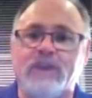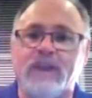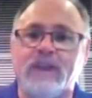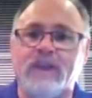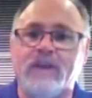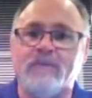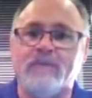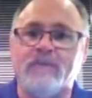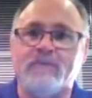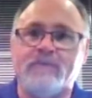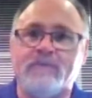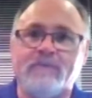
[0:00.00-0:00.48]

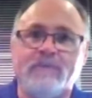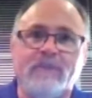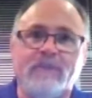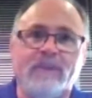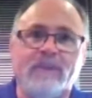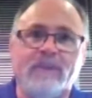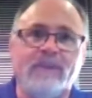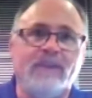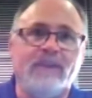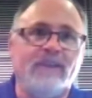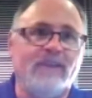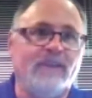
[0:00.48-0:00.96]

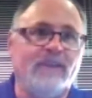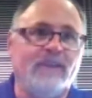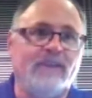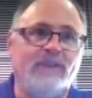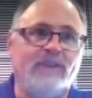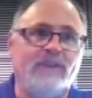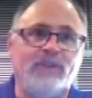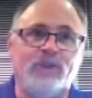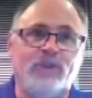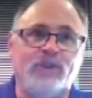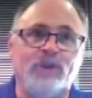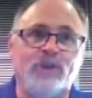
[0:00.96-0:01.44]

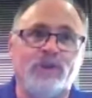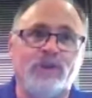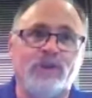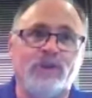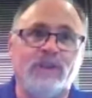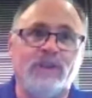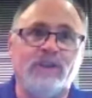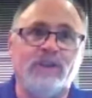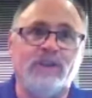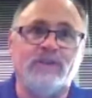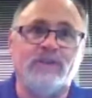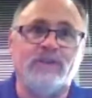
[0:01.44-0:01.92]
30%
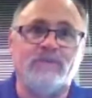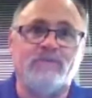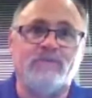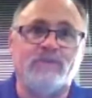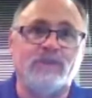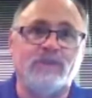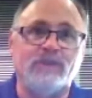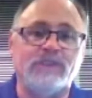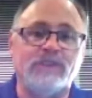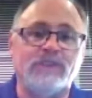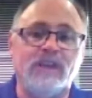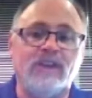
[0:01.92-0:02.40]
off or
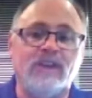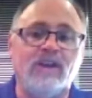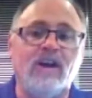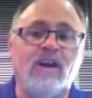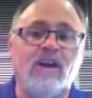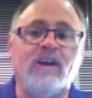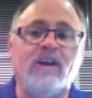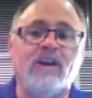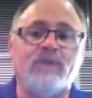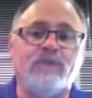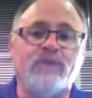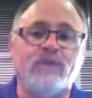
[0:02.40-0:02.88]
whatever it is
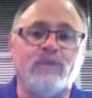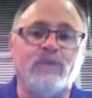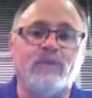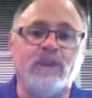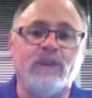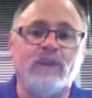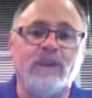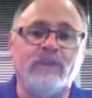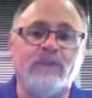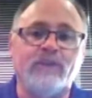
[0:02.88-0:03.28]
then